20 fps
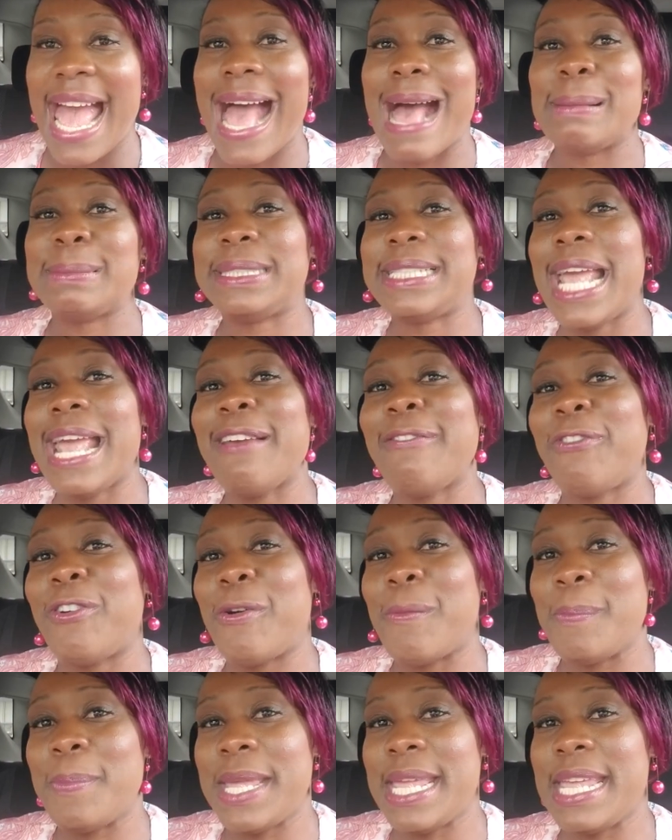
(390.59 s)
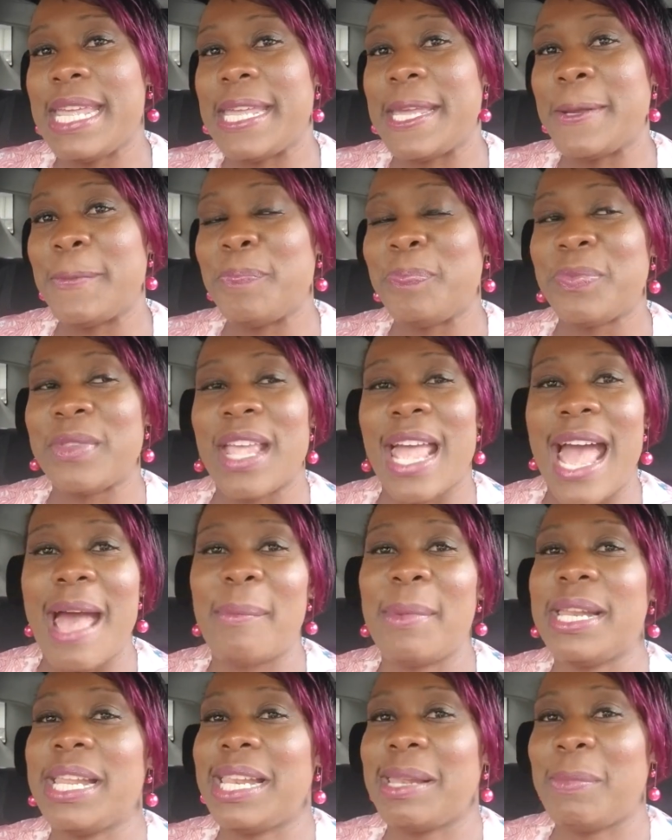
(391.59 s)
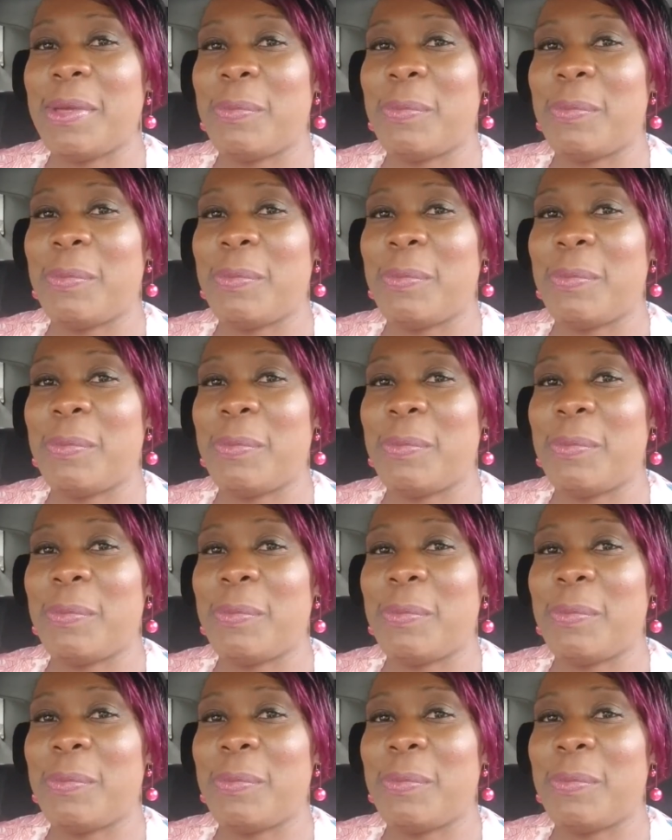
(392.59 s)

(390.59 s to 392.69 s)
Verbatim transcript: I'm saying for me, I'm a little